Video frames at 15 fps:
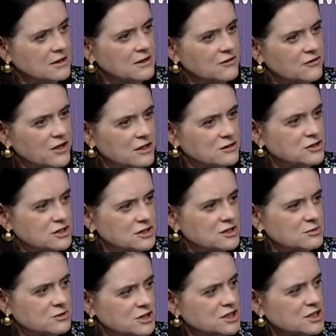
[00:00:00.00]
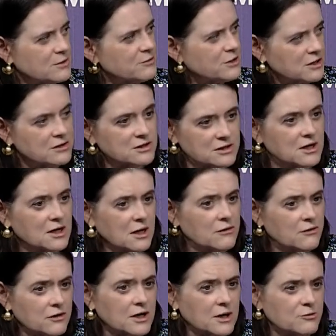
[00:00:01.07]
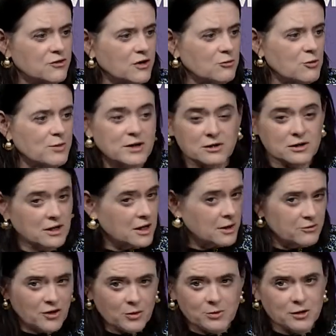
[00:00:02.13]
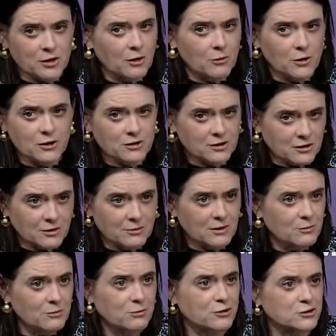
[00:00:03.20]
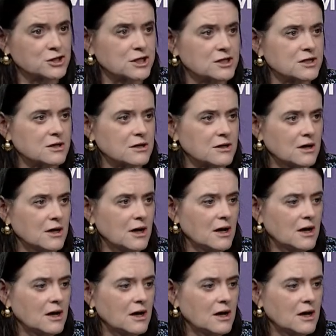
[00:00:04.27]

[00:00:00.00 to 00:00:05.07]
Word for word: and in intelligence, which is something that, that comes up repeatedly, comes up in our work, in our project here,